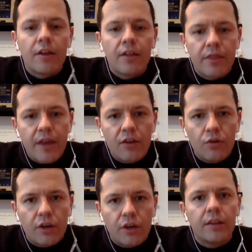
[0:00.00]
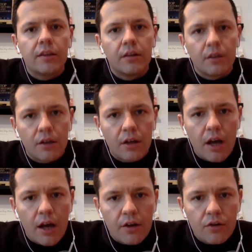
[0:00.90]
then you
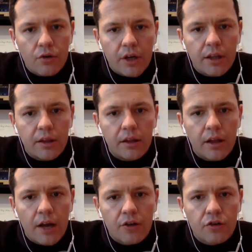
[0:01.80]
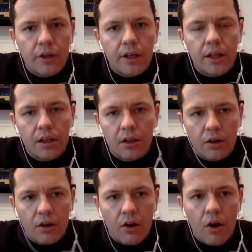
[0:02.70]
can actually
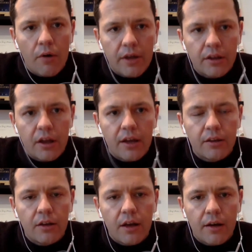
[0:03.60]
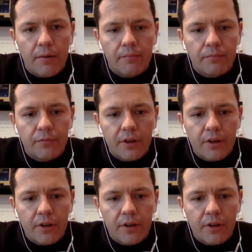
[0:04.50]
go and